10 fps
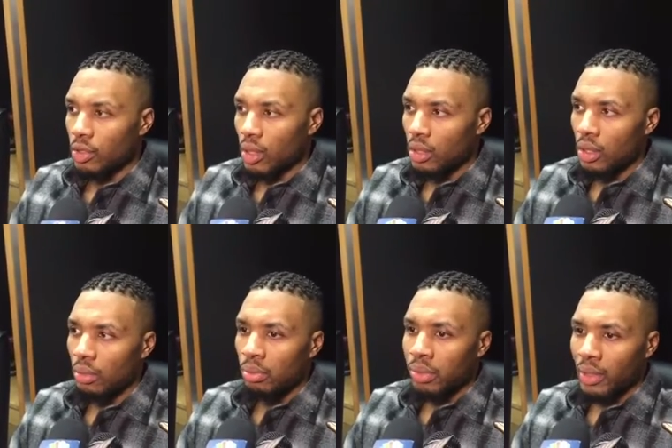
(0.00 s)
know, I thought
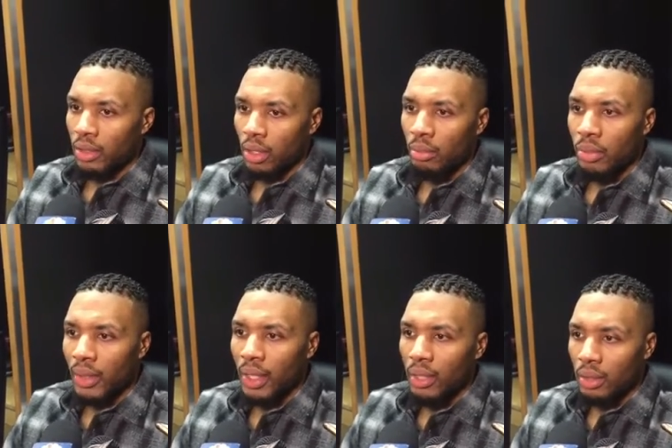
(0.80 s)
we played hard, but we
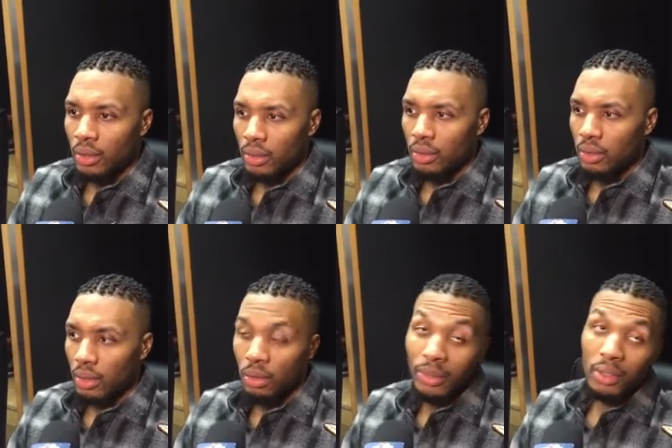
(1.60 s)
had a
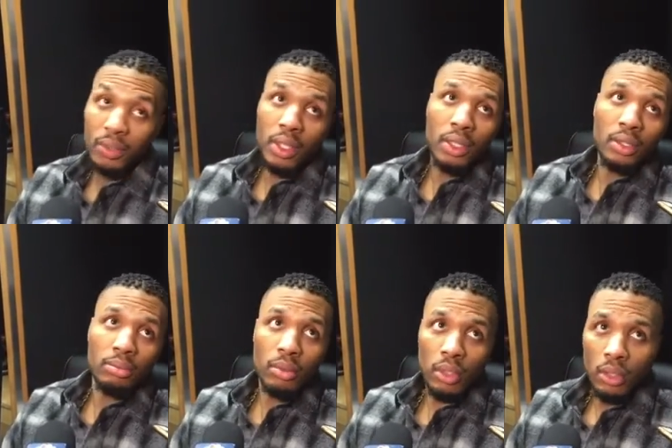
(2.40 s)
little bit of a let up.
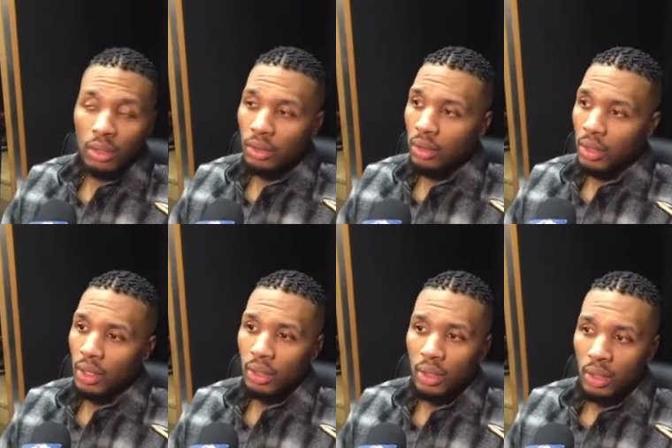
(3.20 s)
And, you know,
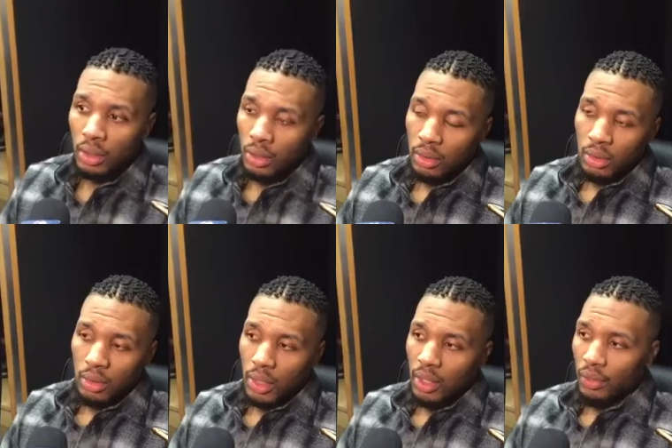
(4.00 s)
they
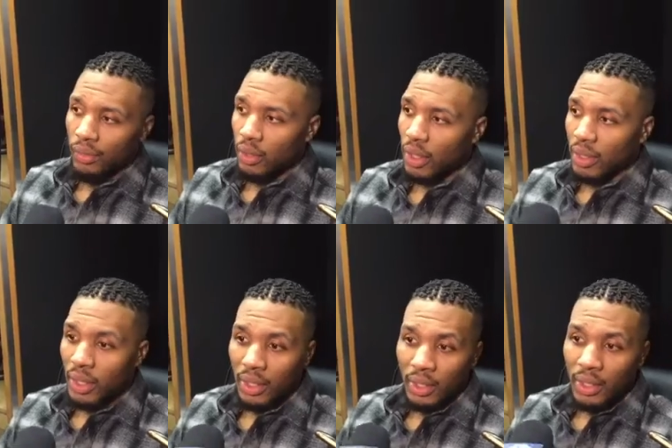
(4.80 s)
felt like they
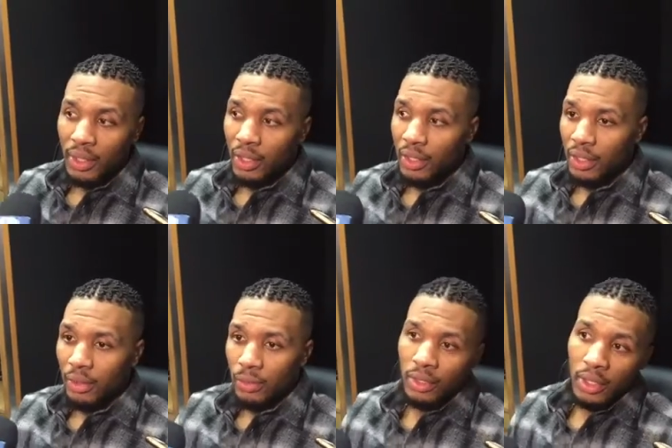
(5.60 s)
could get in there and get a
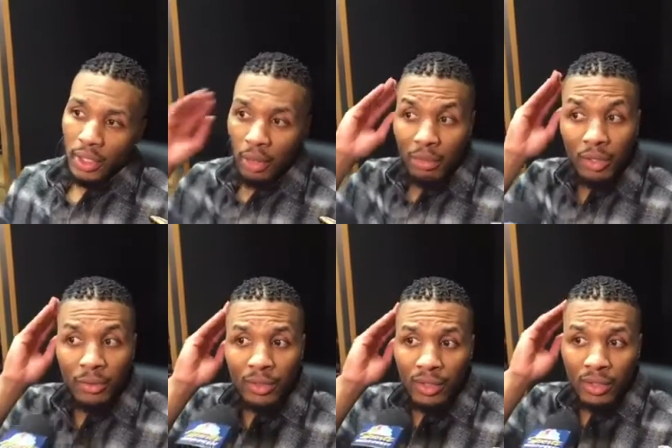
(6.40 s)
run, and they made a
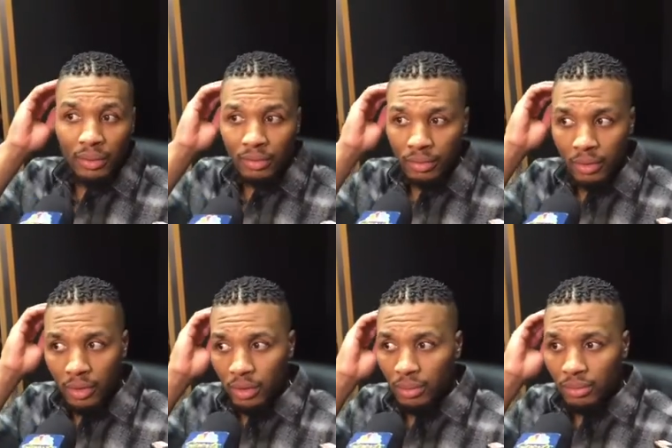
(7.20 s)
run, and, you
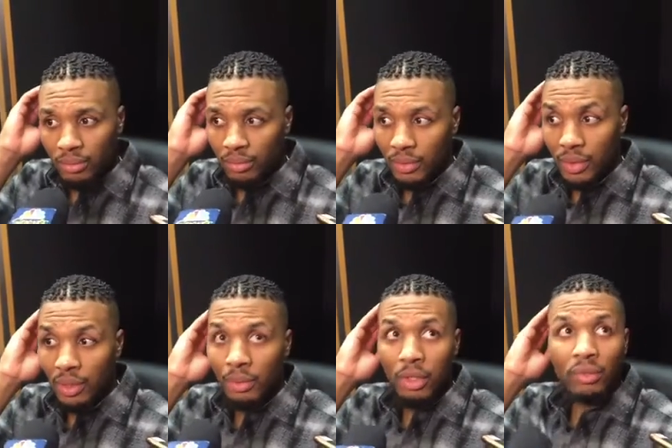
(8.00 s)
know, we end
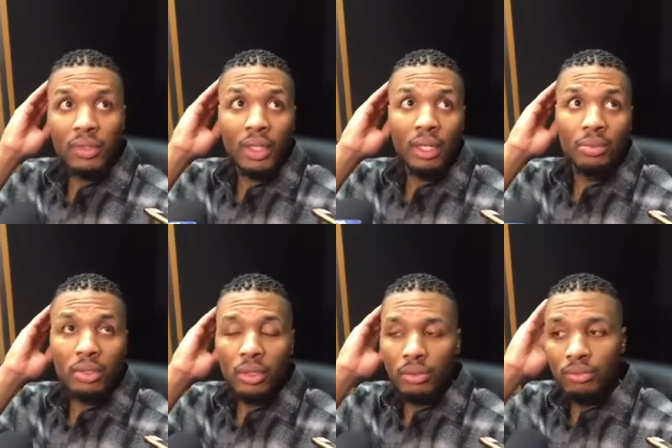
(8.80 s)
up in overtime.
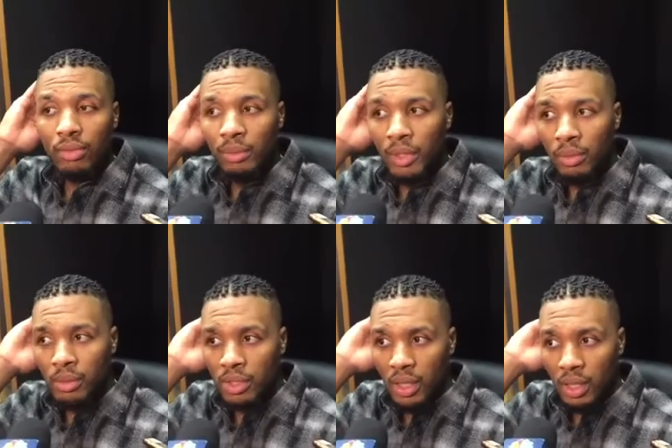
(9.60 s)
So, I mean, he was
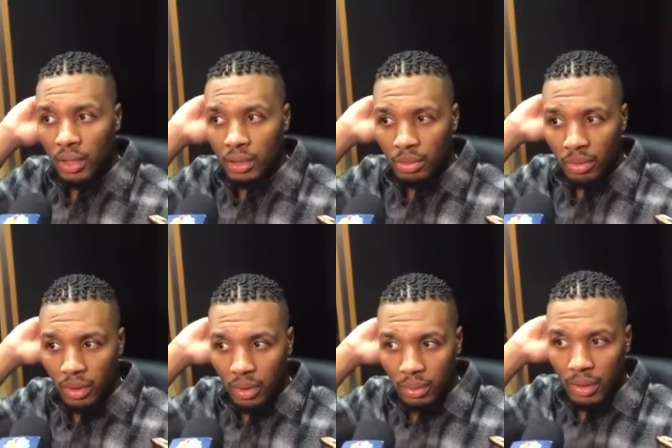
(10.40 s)
just kind of
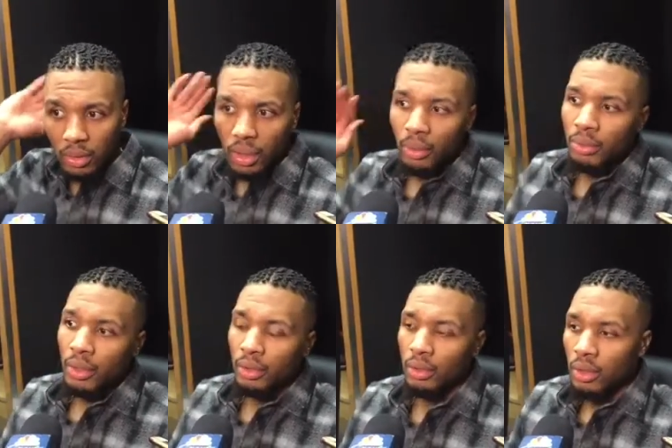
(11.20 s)
disappointed about that,
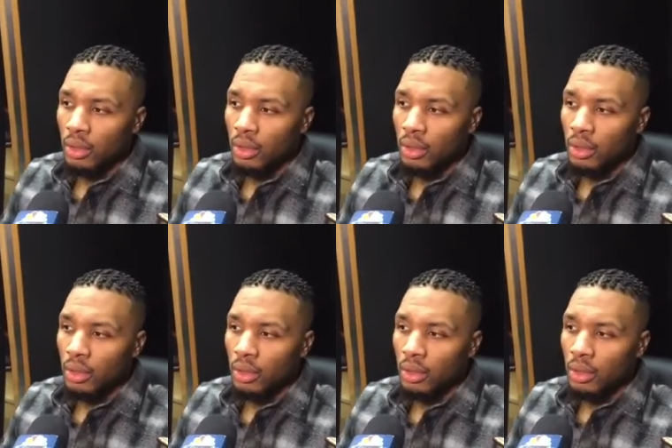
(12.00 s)
but